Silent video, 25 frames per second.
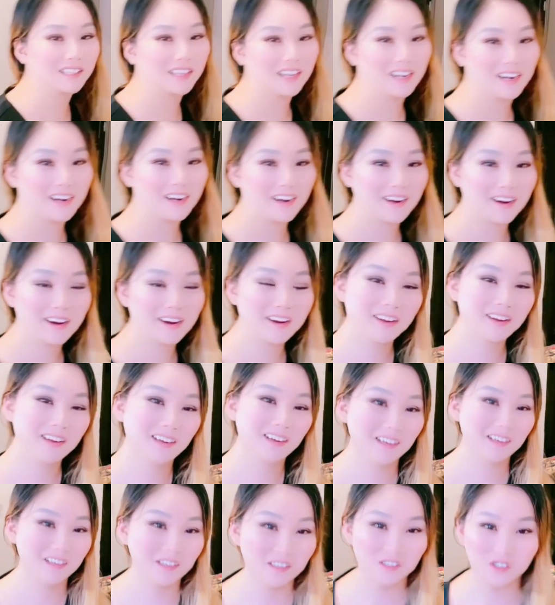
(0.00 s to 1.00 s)
I
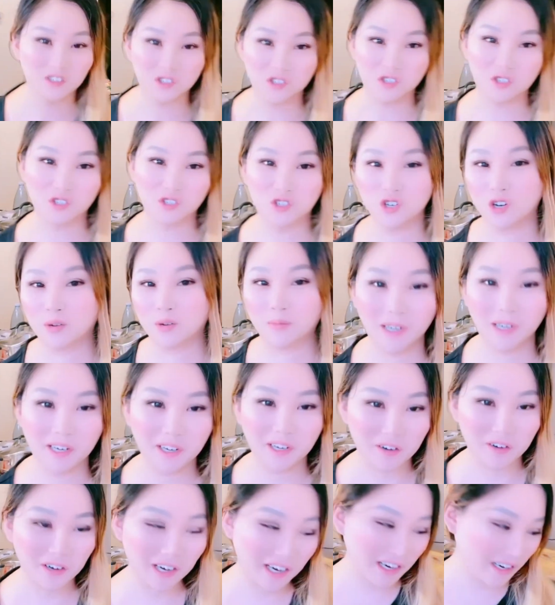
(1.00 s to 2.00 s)
normally
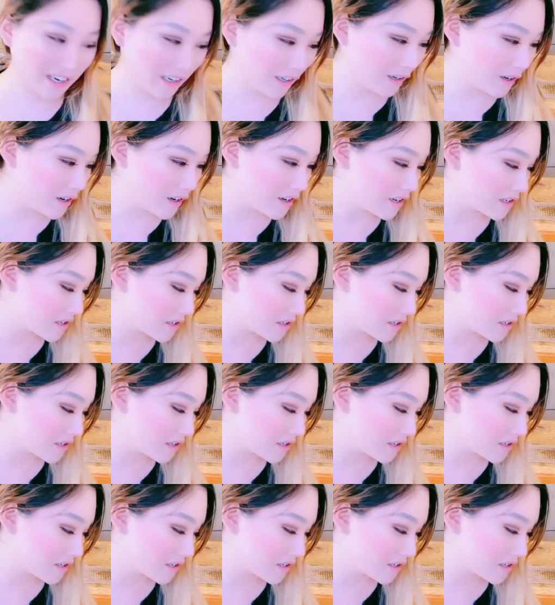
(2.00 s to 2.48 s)
don't eat a lot